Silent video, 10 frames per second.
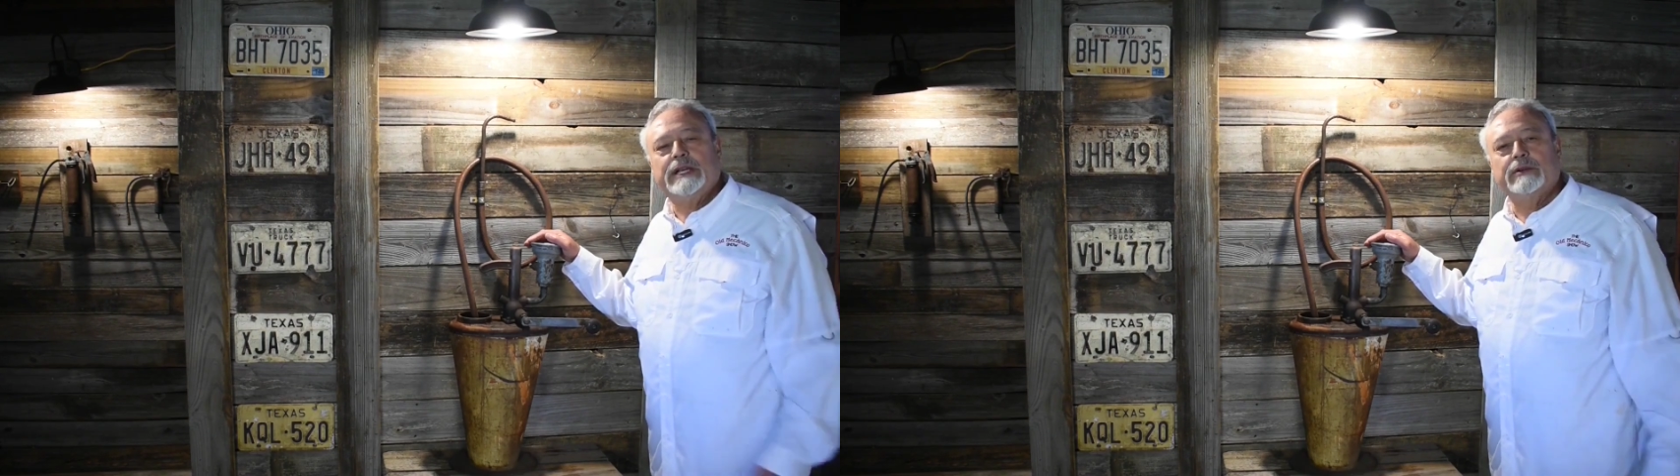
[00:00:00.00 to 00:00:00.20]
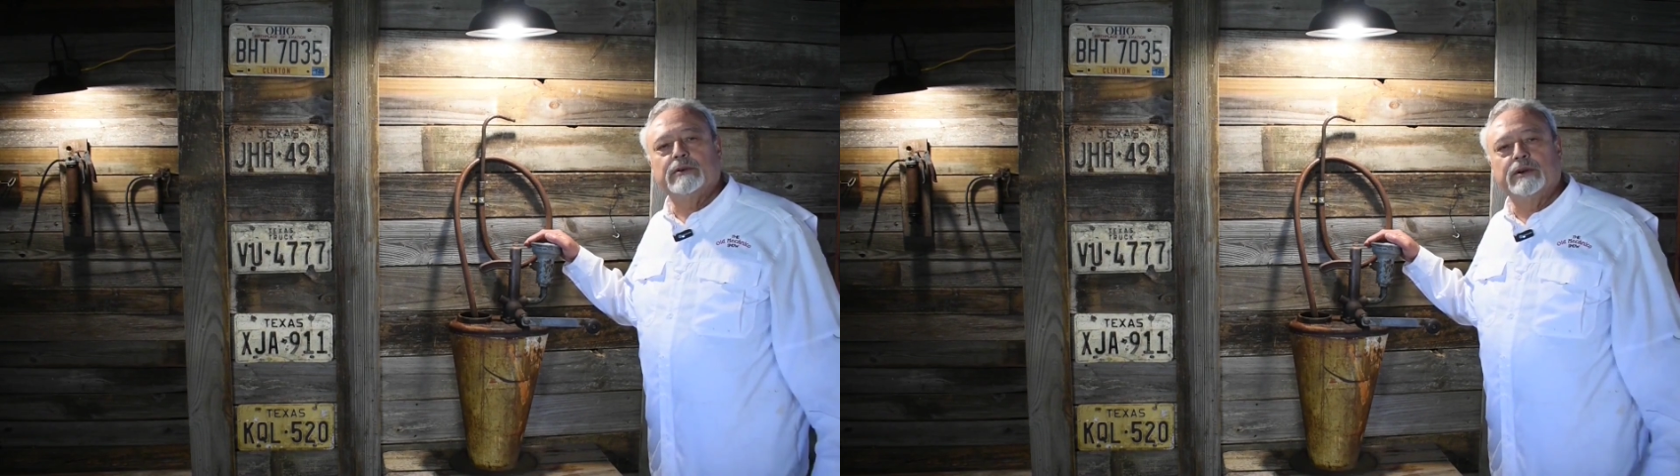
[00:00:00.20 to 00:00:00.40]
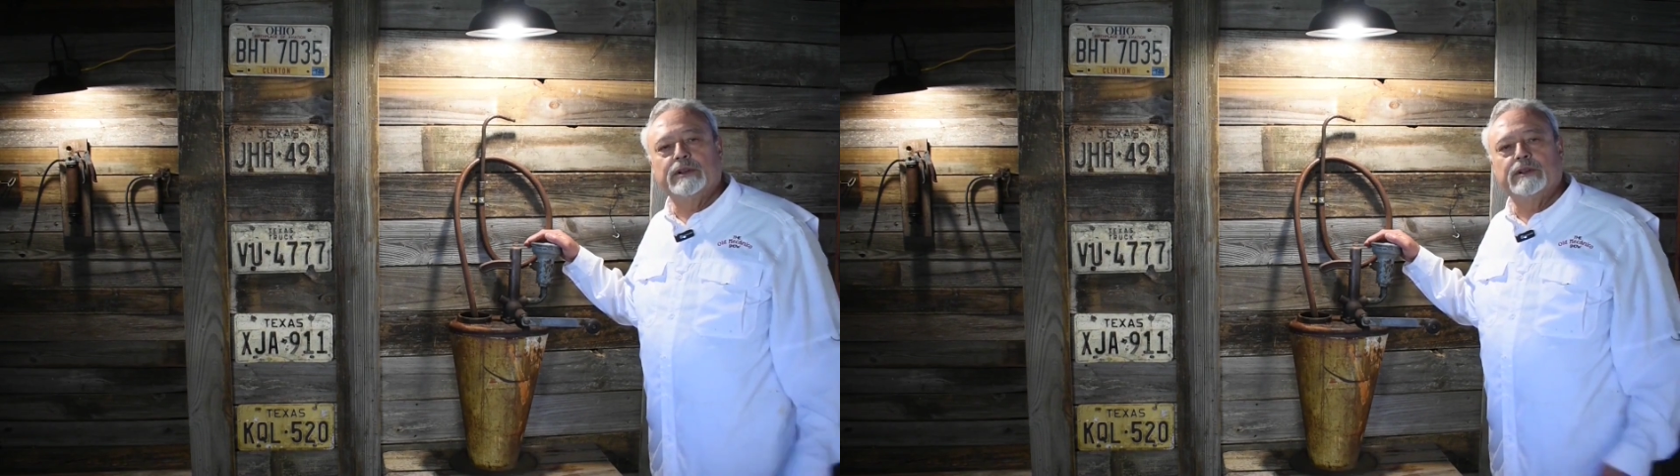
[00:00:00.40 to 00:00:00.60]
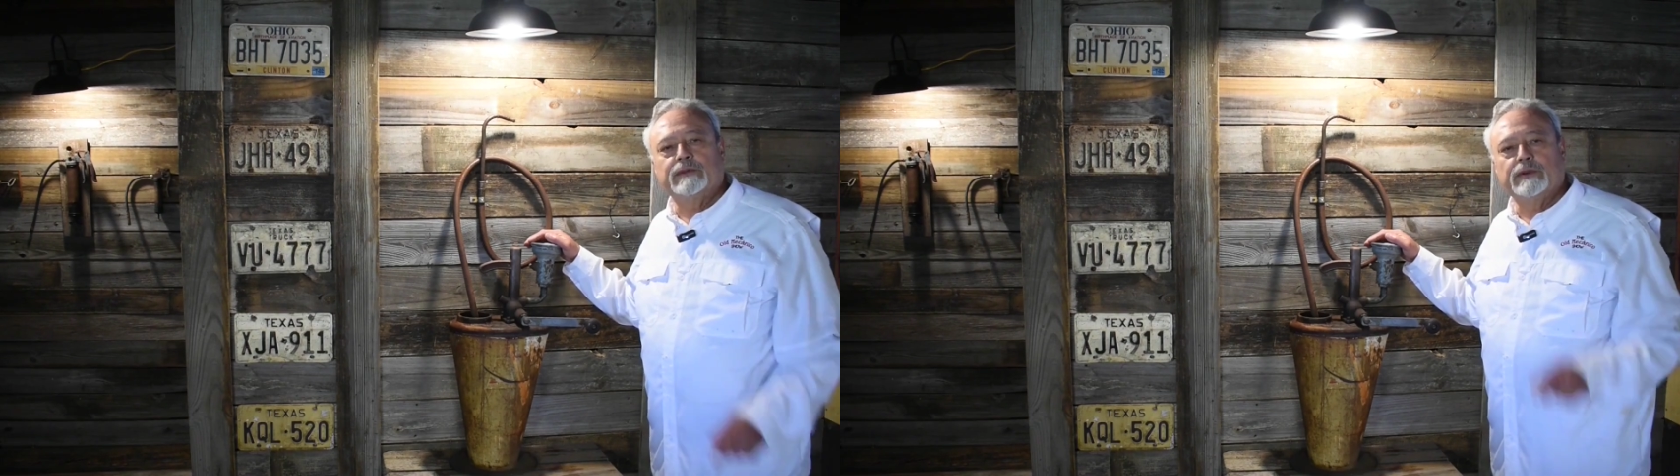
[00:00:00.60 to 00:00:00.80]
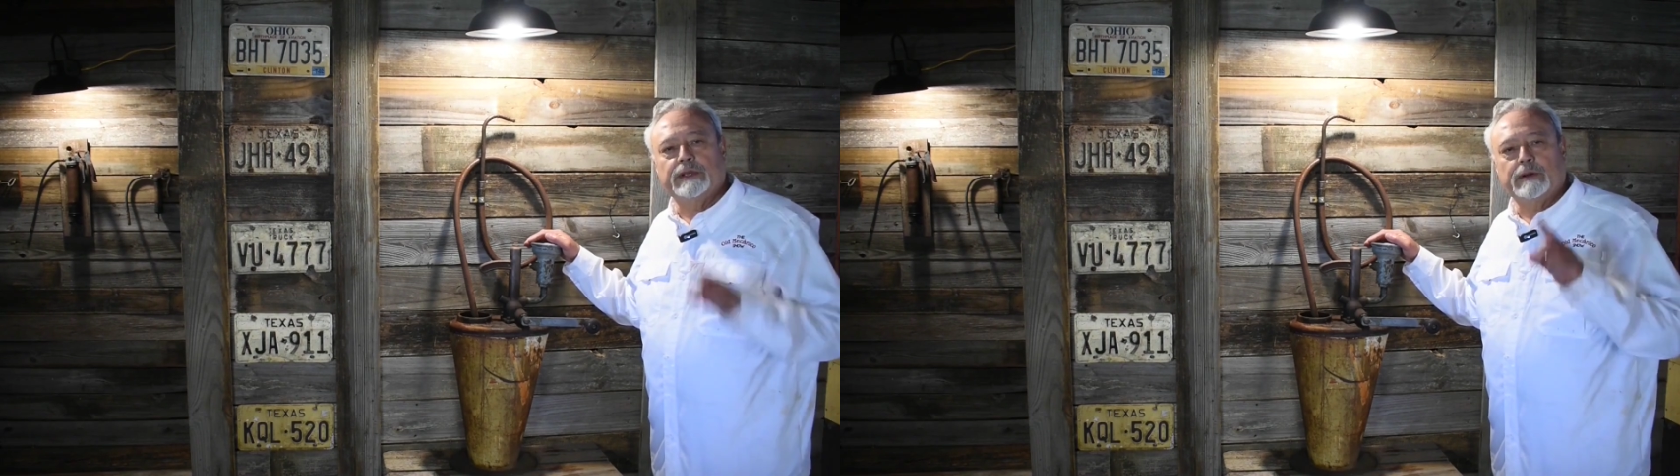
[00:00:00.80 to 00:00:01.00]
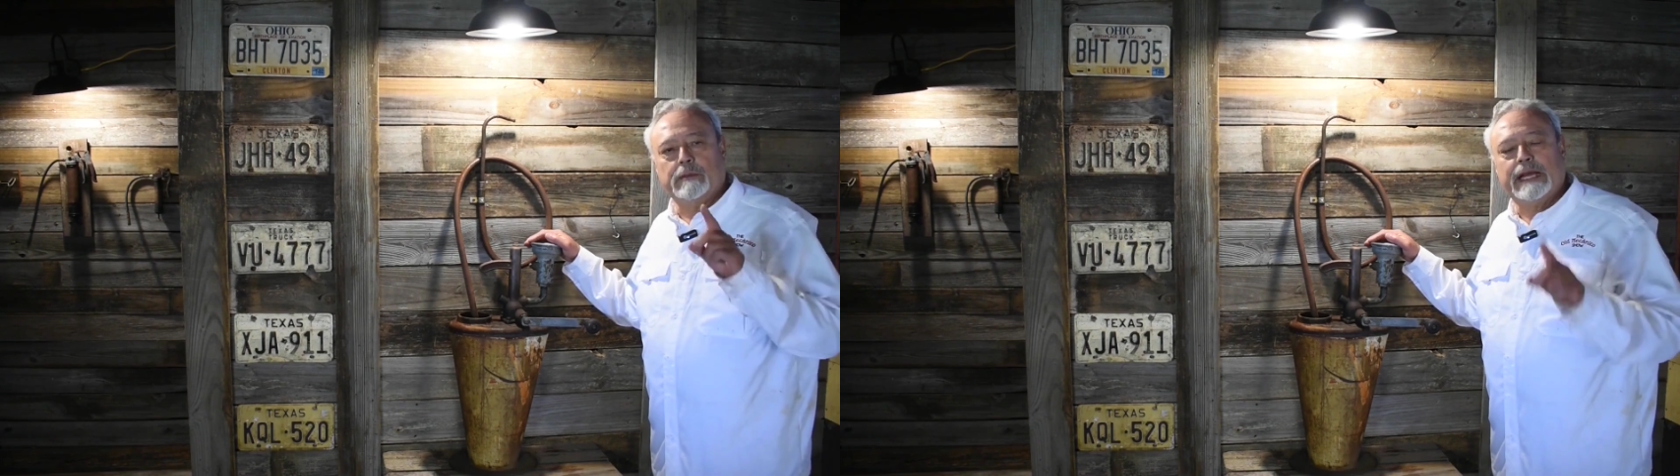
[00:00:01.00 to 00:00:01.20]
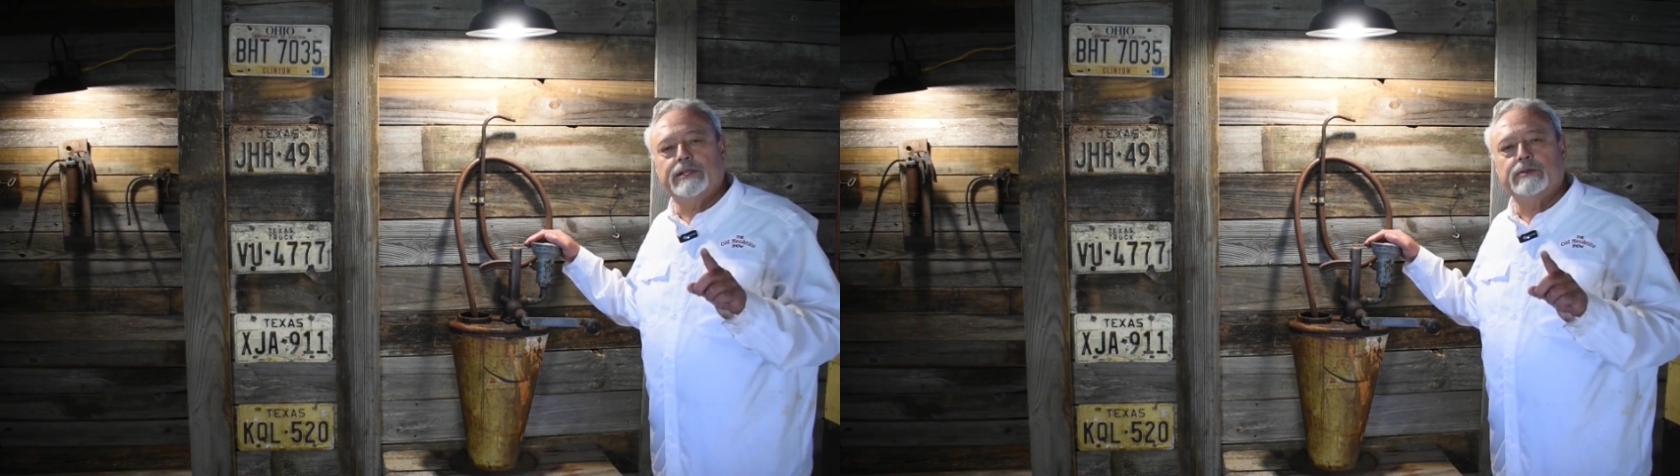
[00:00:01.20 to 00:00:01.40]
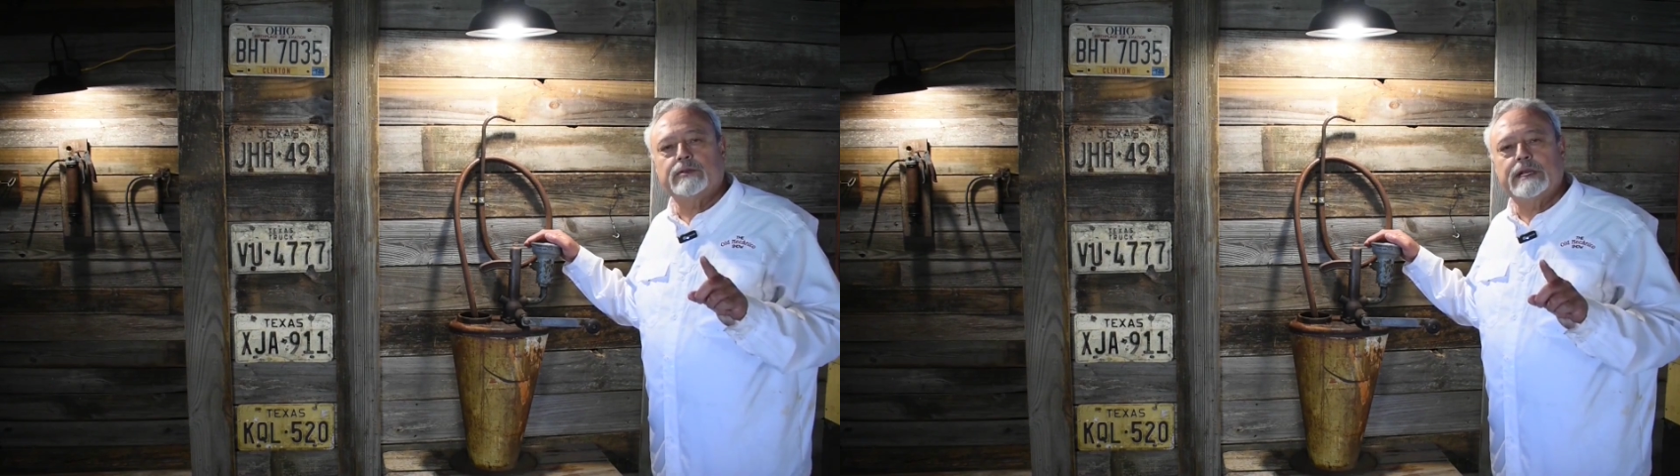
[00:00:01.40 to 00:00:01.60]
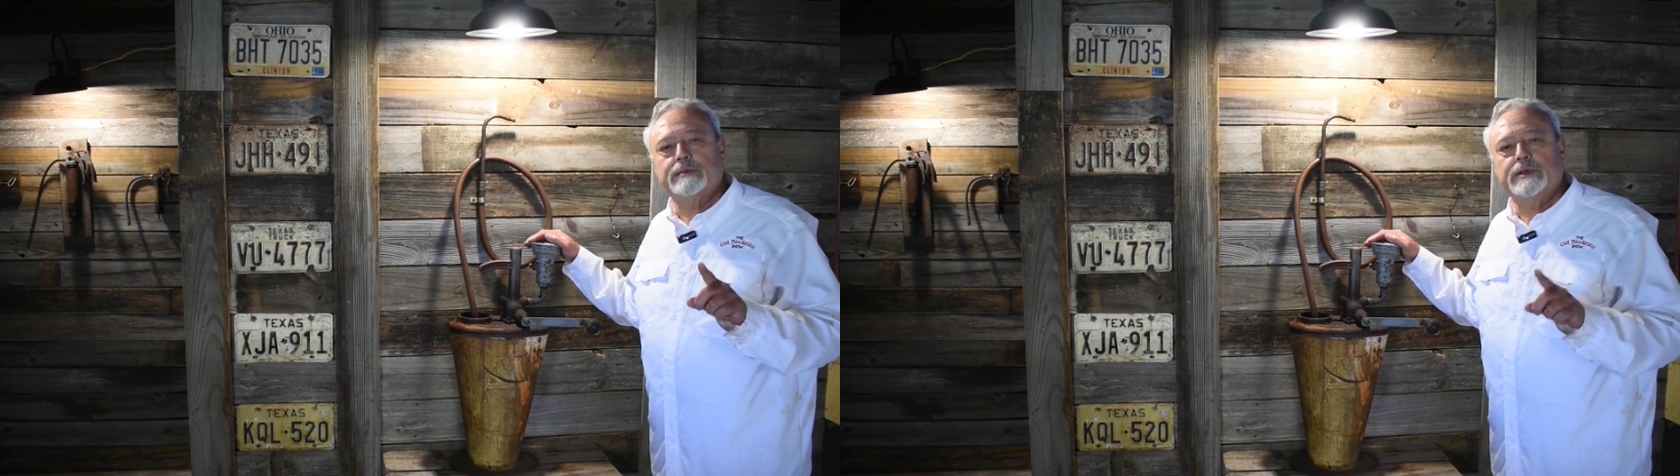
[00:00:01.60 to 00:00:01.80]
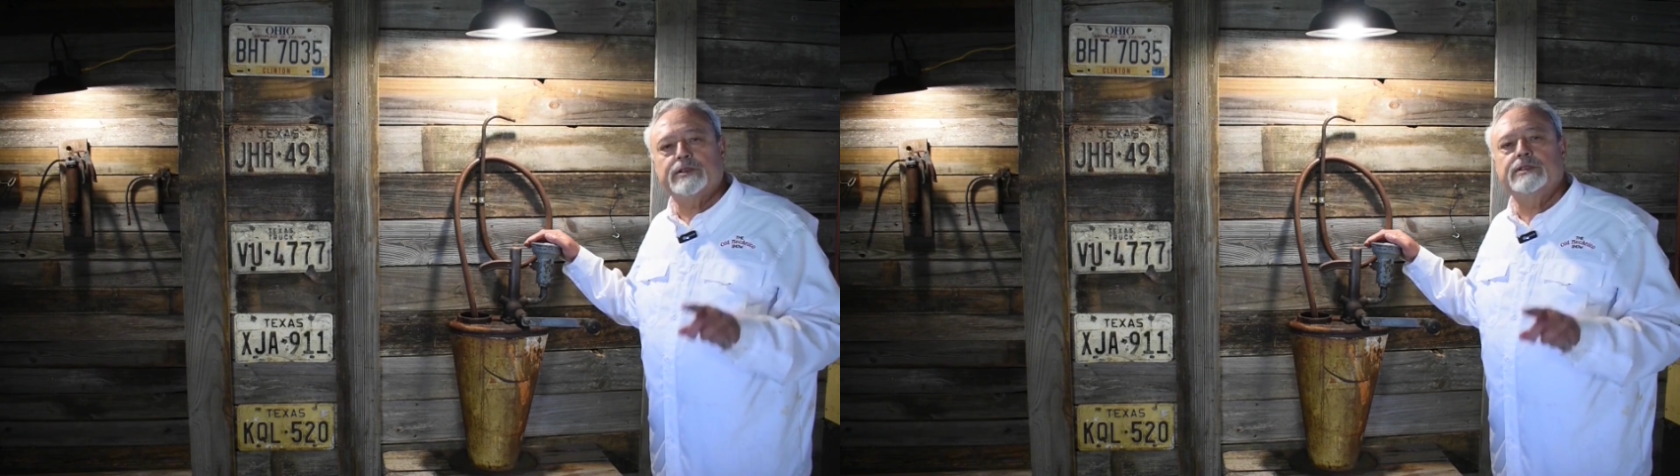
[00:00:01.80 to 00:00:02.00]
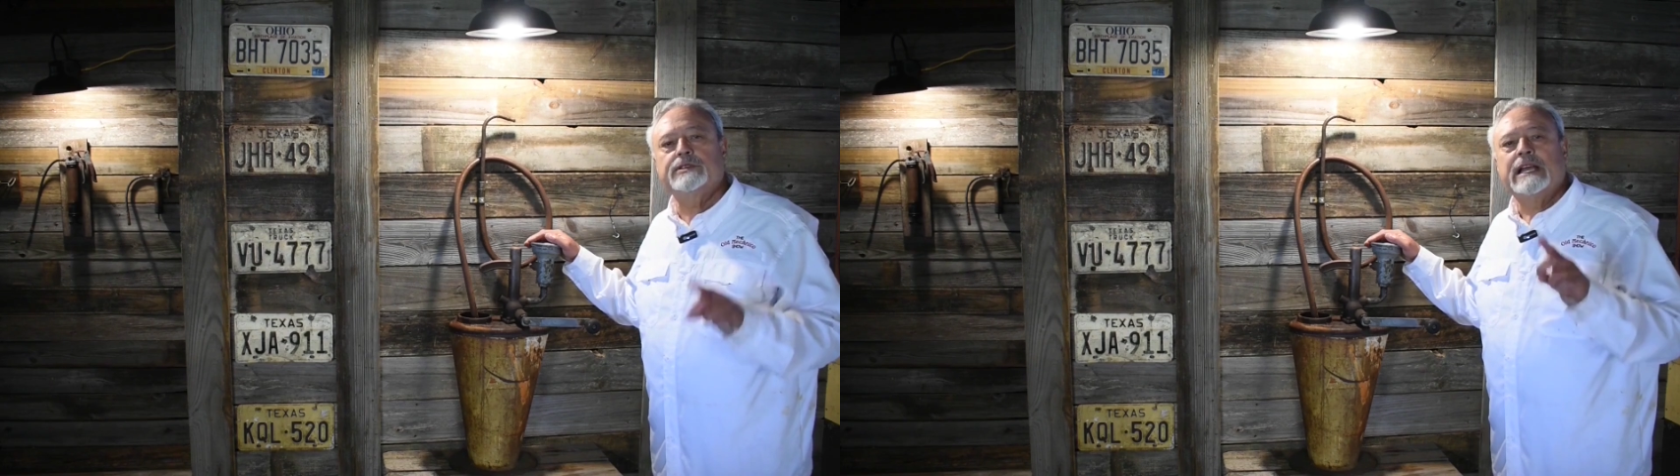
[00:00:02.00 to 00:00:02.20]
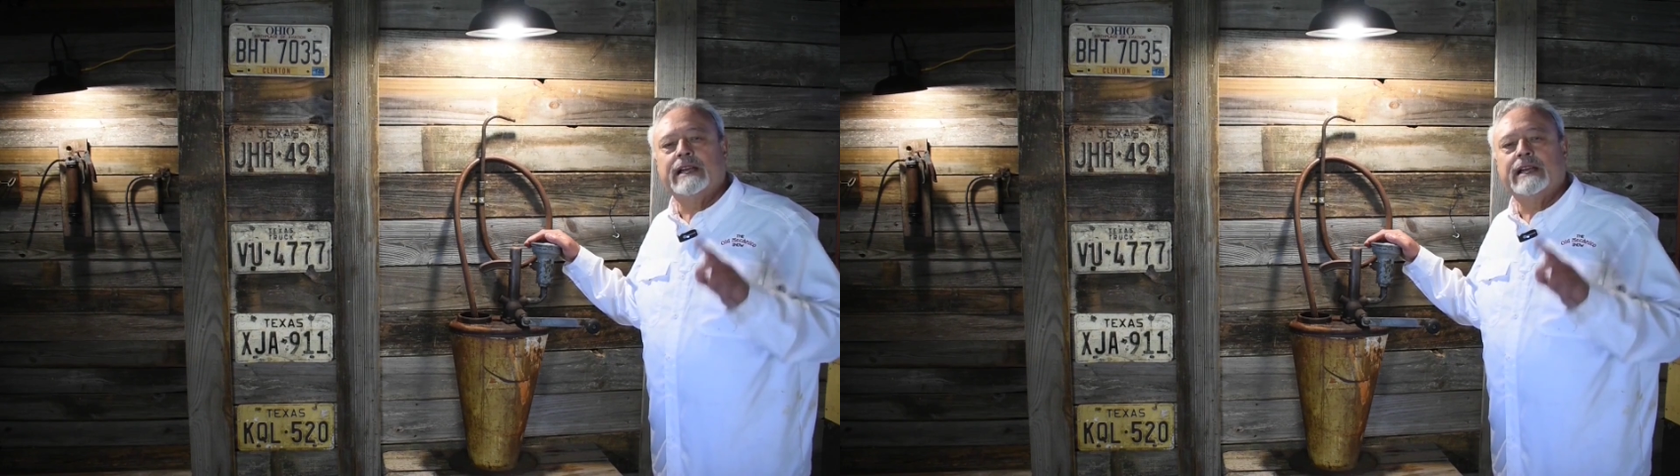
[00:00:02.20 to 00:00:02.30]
gear oil for their manual transmissions